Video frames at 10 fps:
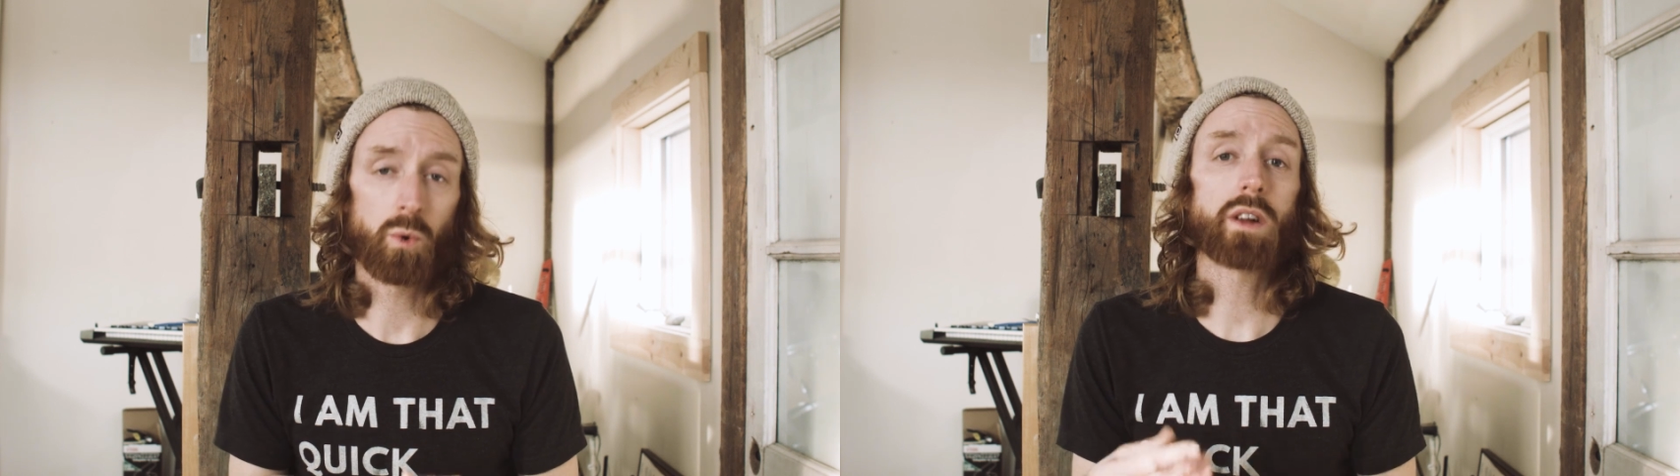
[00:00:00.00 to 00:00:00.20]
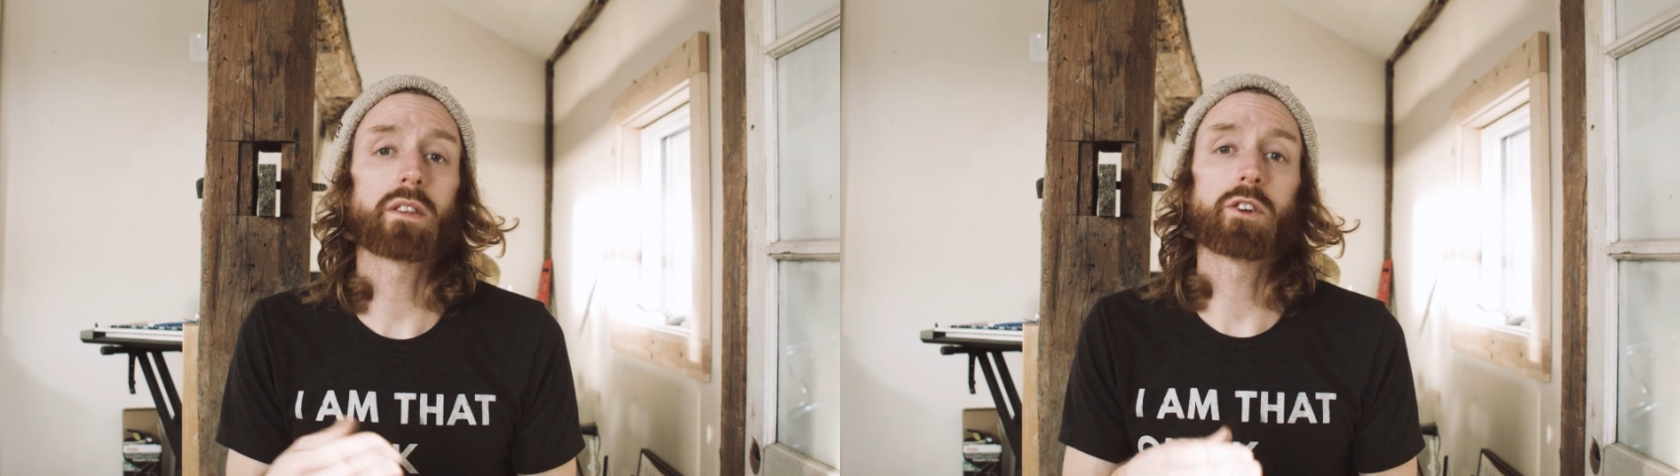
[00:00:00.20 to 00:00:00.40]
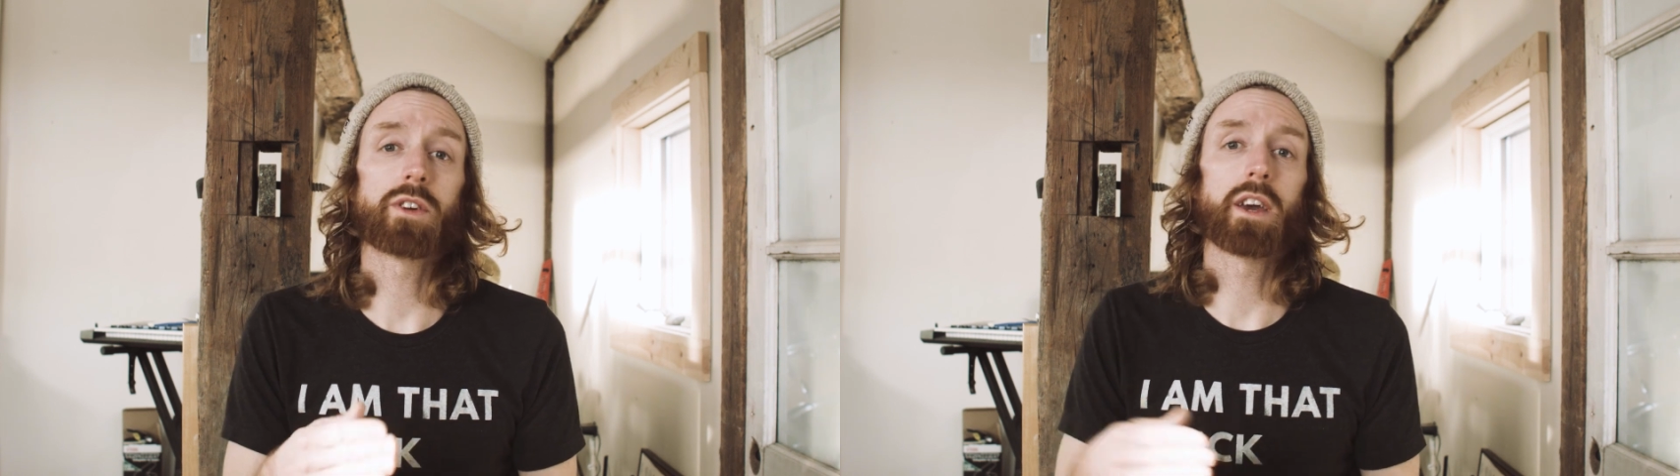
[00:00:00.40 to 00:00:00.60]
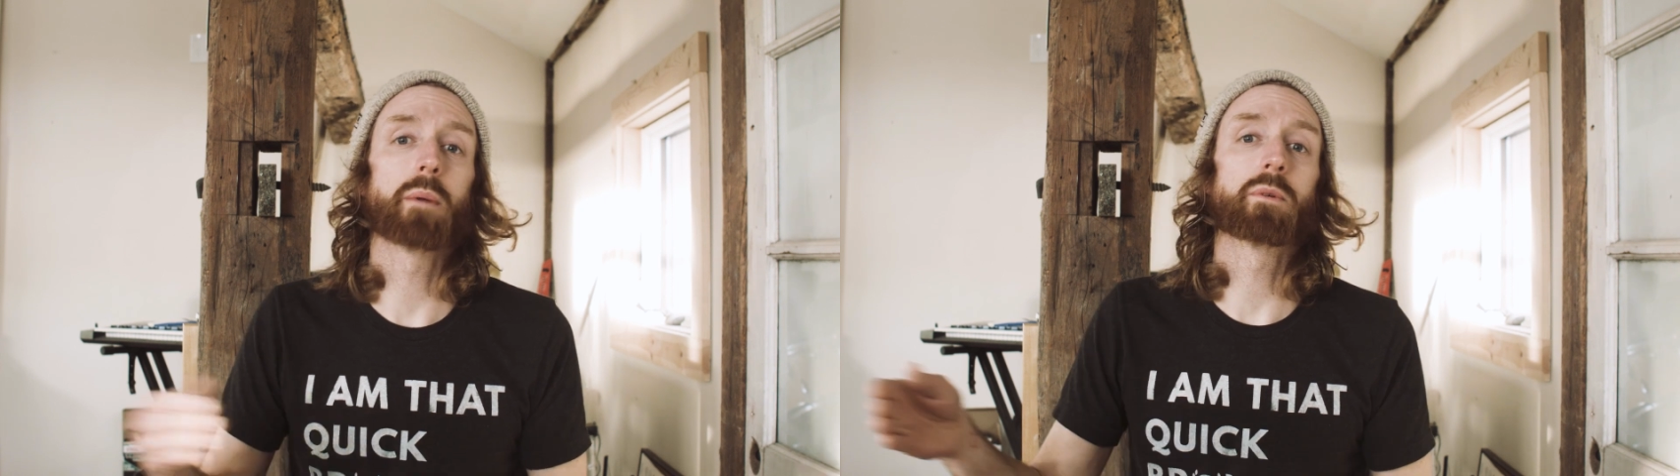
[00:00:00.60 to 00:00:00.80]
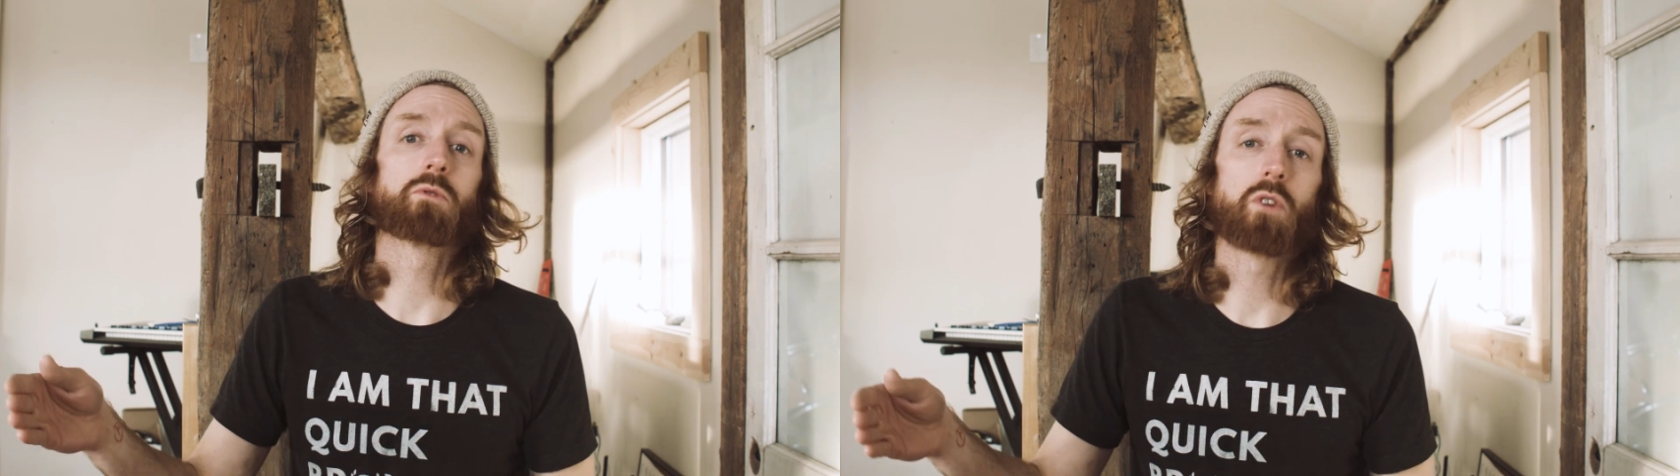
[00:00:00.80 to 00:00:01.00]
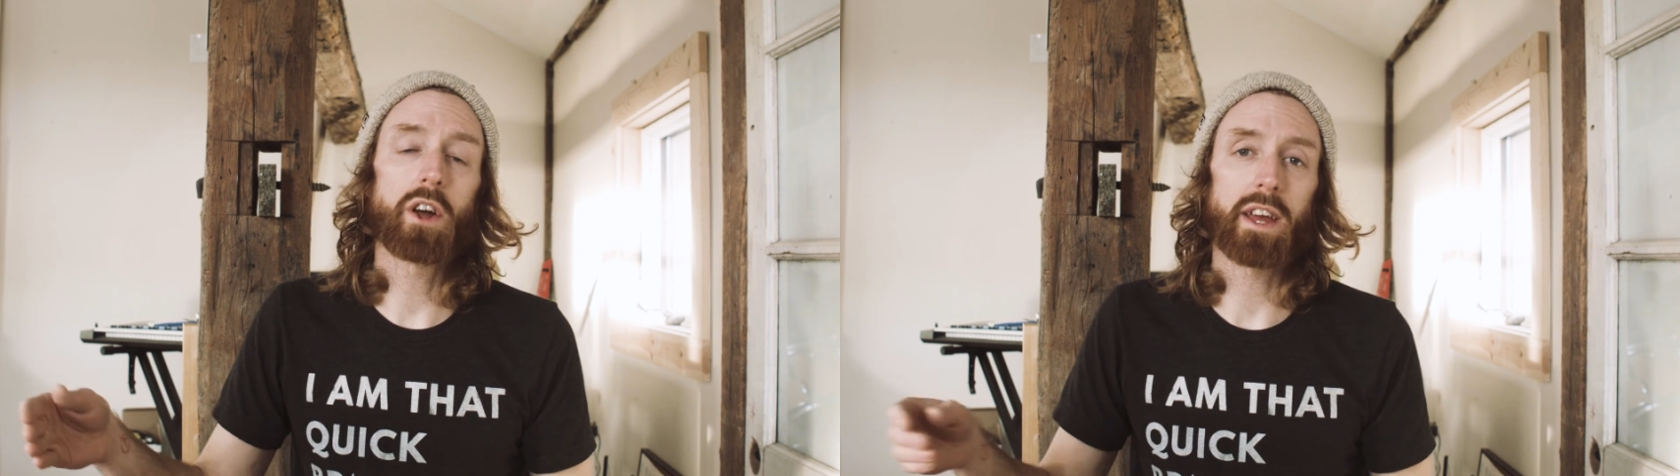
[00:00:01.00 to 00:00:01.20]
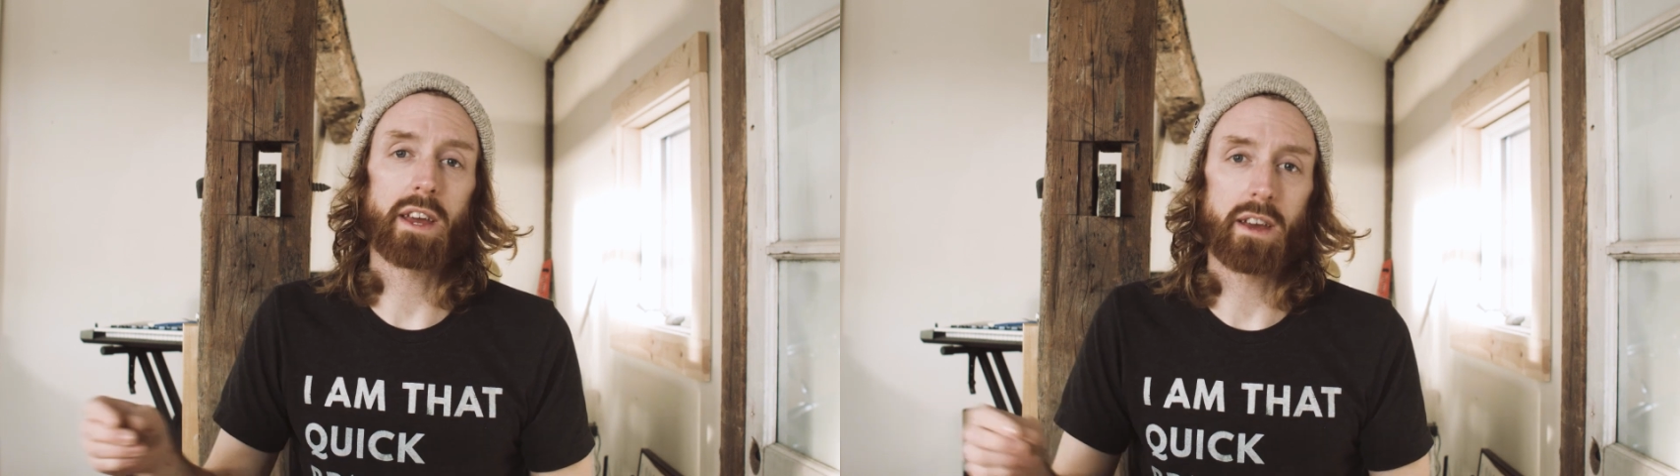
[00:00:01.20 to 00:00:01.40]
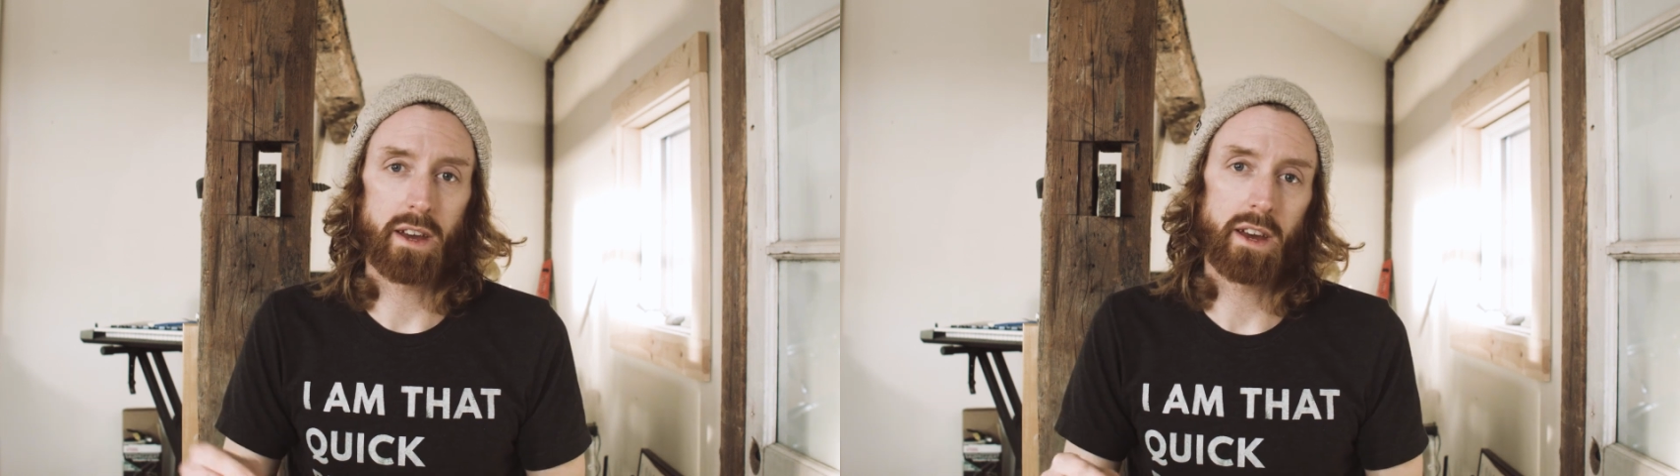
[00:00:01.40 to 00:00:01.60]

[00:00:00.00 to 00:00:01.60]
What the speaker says: quickly you can get up and running.